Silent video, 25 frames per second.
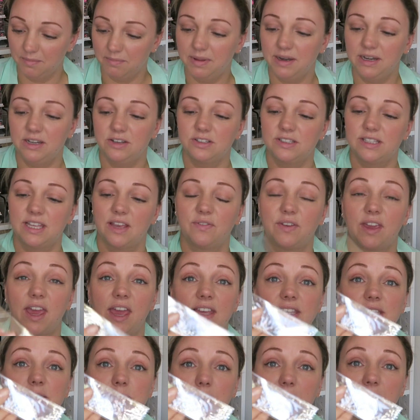But it does have
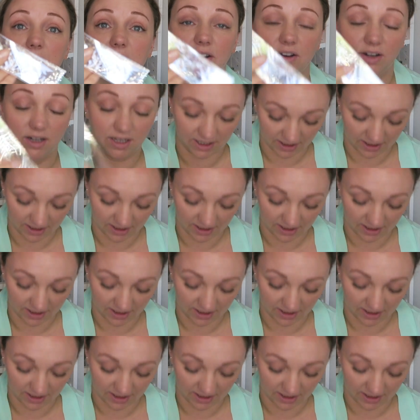Kate Spade on